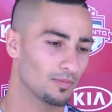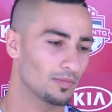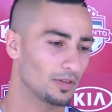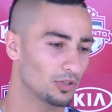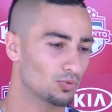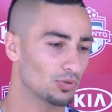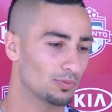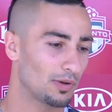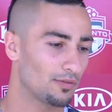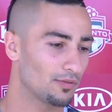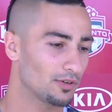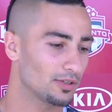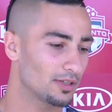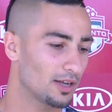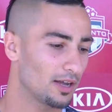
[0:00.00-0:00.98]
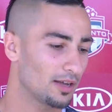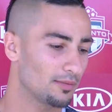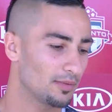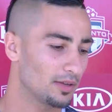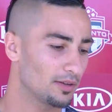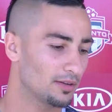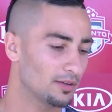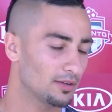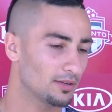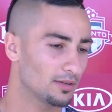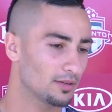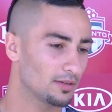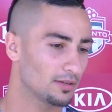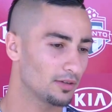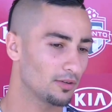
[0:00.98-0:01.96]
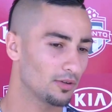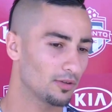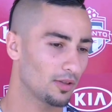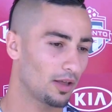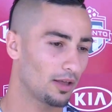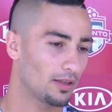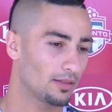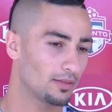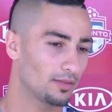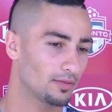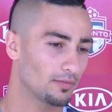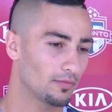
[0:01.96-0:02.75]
This was my first time, and you know,